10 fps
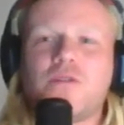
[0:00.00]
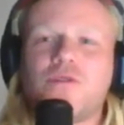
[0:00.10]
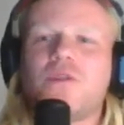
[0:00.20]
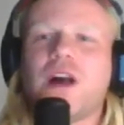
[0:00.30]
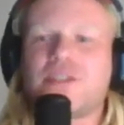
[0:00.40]

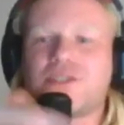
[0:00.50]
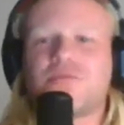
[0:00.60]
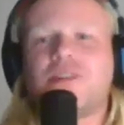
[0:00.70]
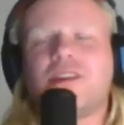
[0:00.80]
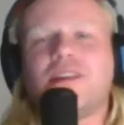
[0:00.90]
who
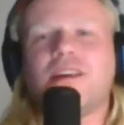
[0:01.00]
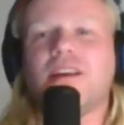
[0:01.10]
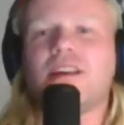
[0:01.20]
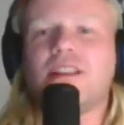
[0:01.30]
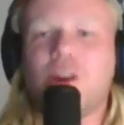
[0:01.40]
actually
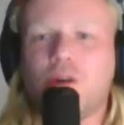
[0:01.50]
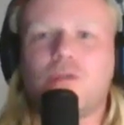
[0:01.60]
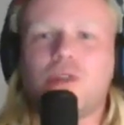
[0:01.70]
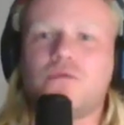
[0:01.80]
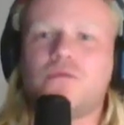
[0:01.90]
know
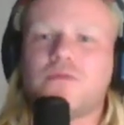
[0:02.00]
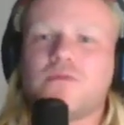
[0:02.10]
you.